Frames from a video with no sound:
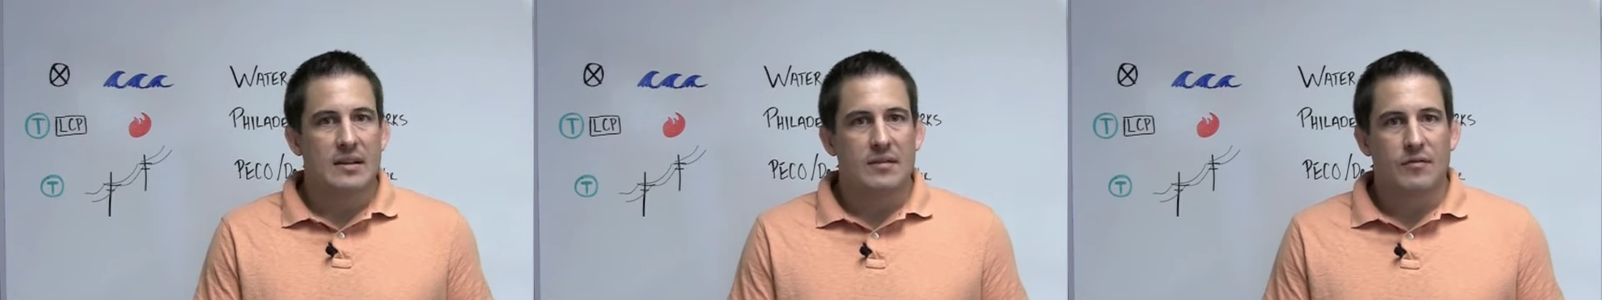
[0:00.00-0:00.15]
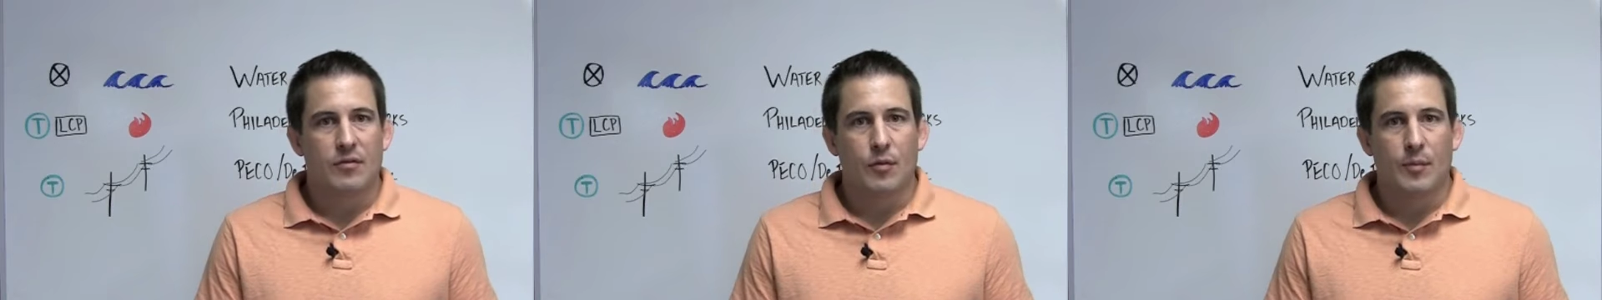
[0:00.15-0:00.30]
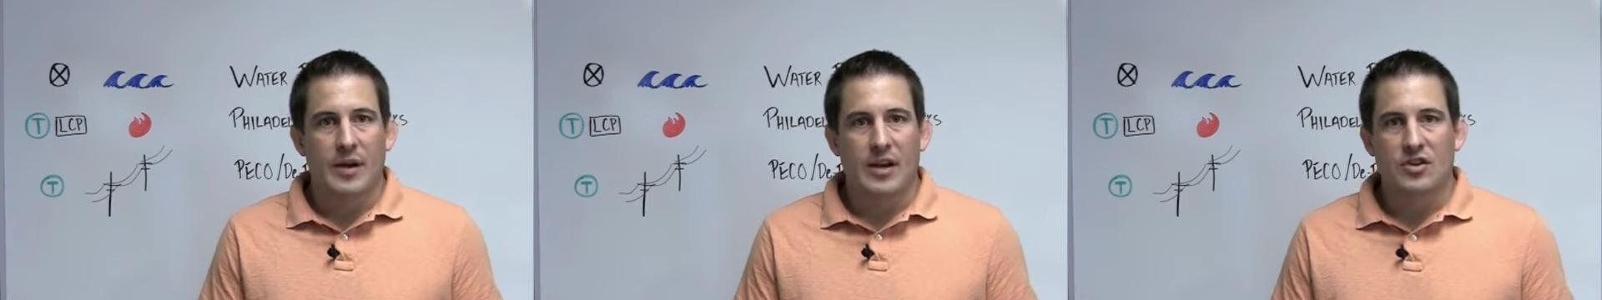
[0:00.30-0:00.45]

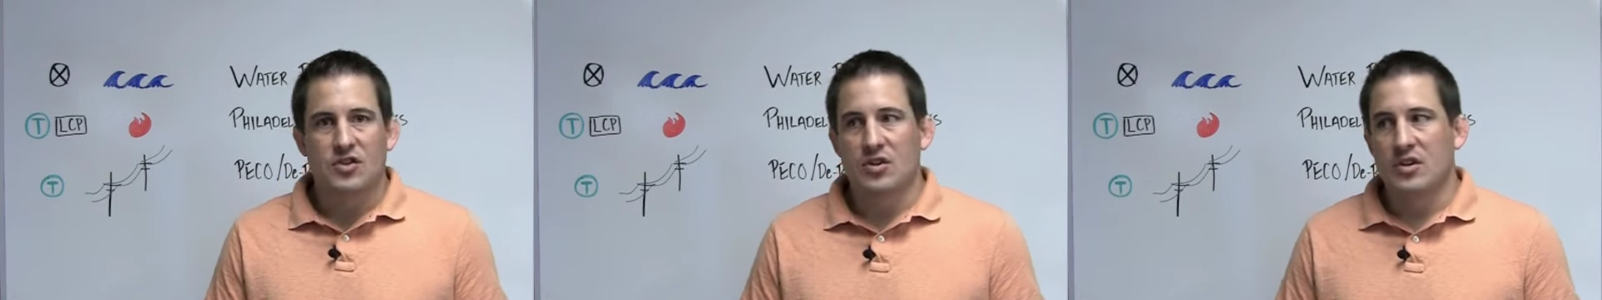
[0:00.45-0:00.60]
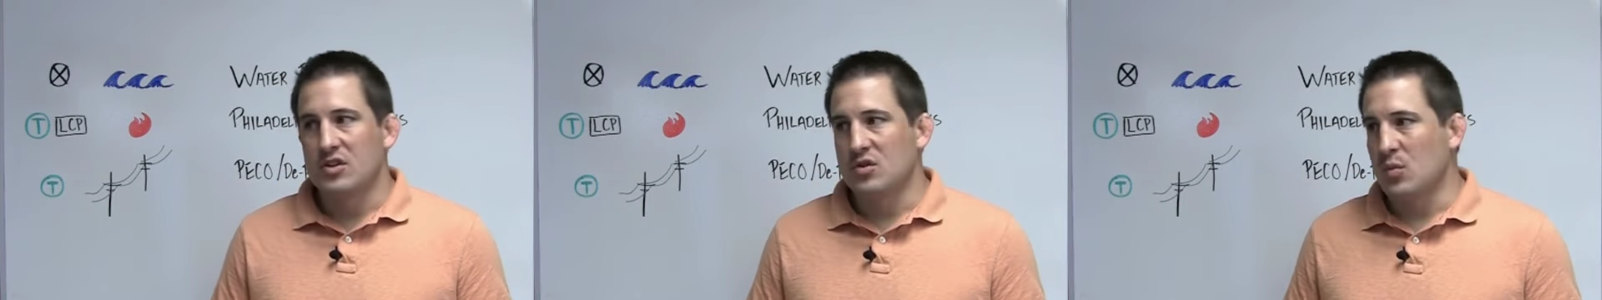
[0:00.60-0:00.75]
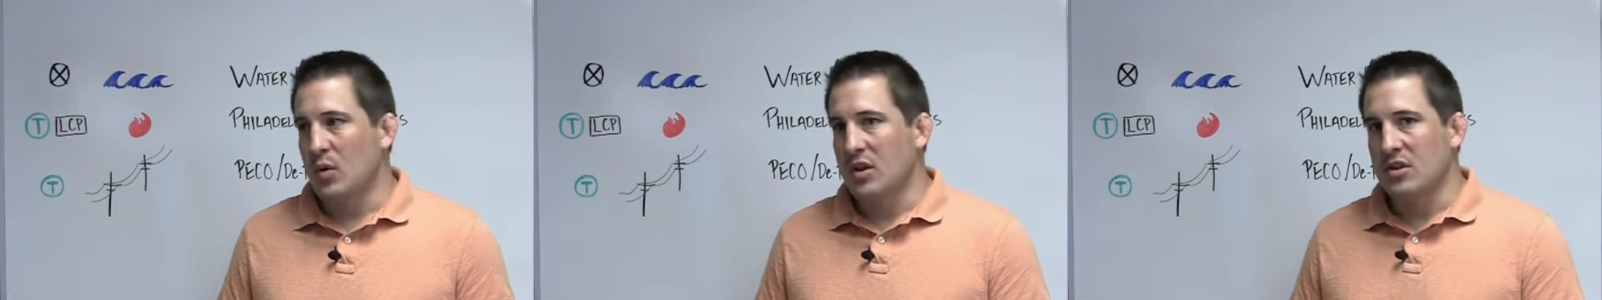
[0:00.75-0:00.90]

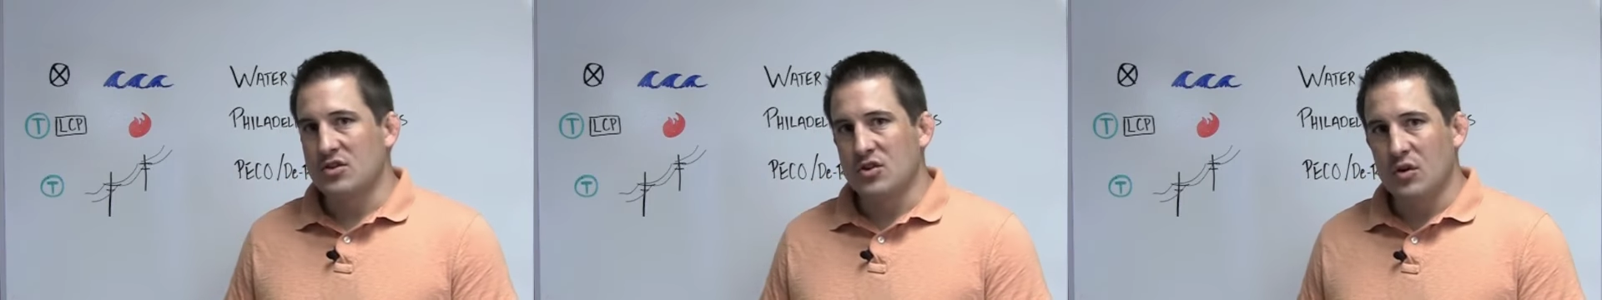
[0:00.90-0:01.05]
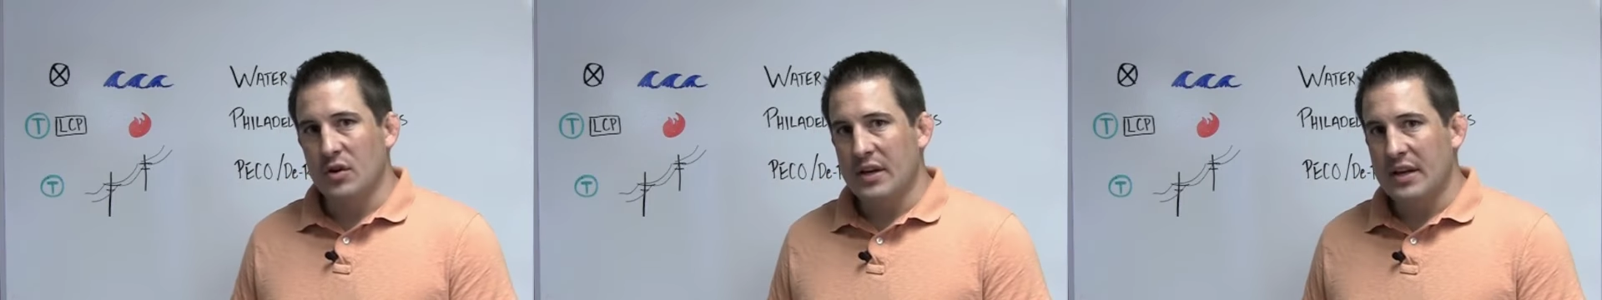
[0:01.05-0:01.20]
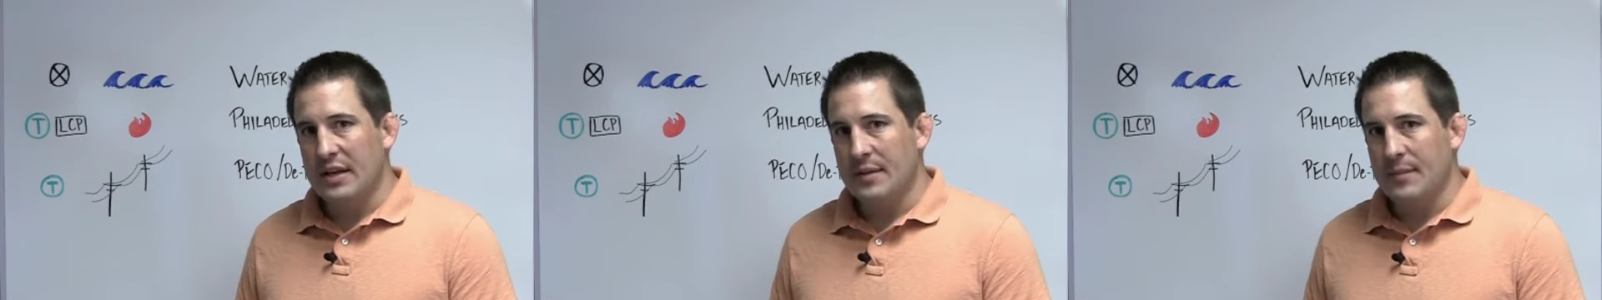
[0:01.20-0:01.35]
information, as well as
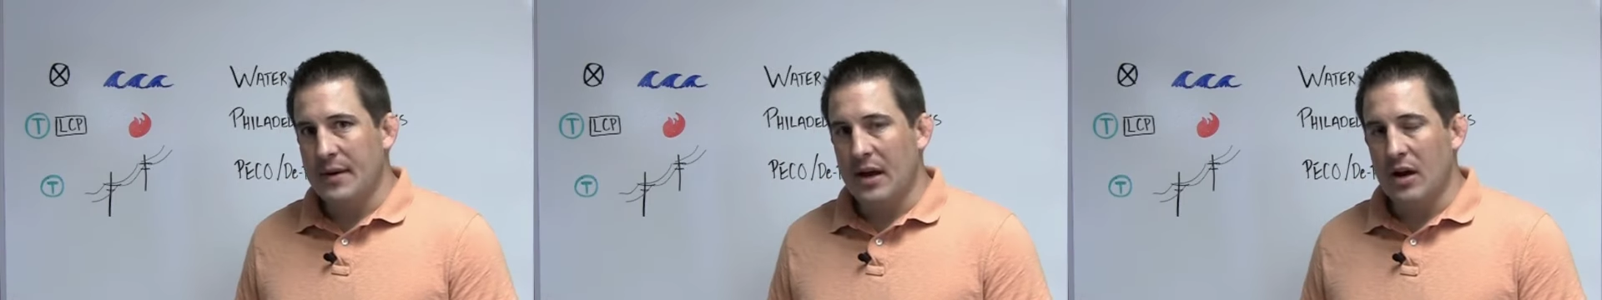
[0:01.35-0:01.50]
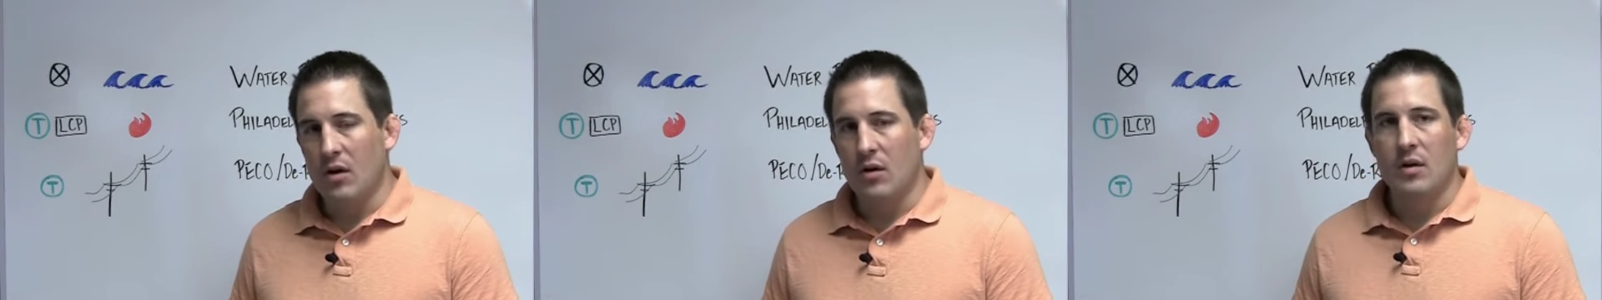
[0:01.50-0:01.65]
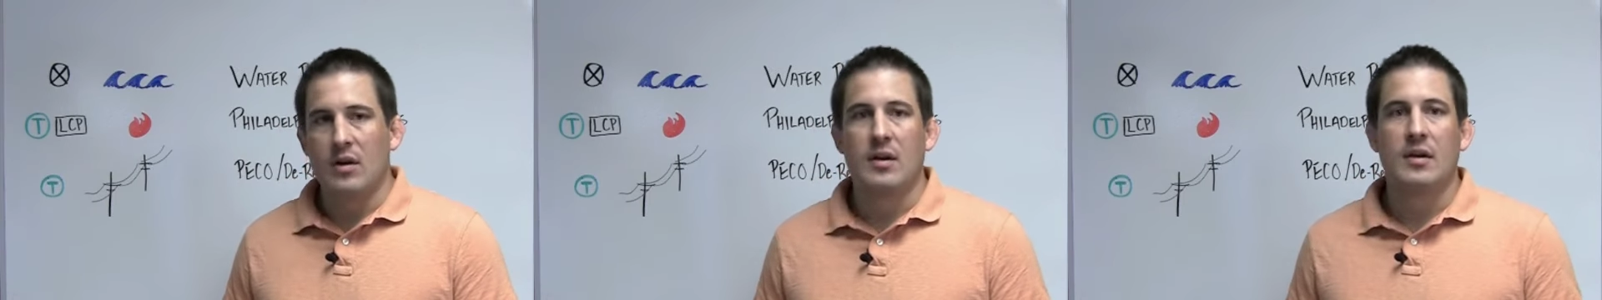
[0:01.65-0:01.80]
your
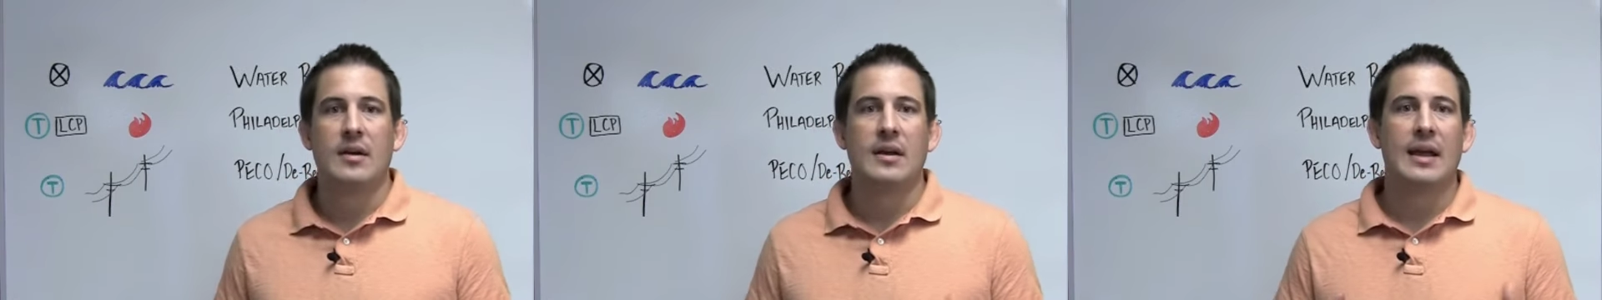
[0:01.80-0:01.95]
email